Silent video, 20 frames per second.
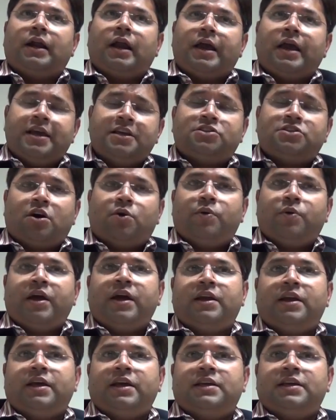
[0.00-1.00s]
is
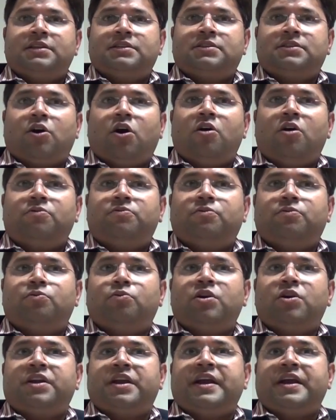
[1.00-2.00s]
aware is of
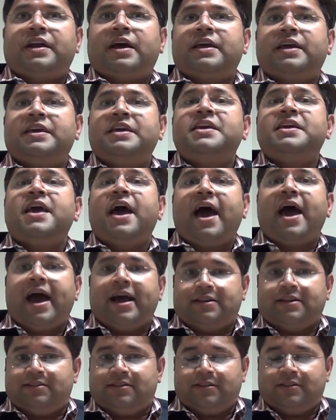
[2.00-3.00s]
what data he
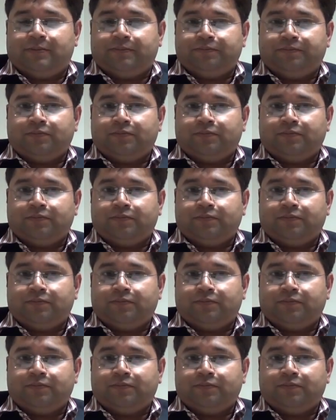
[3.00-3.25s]
has.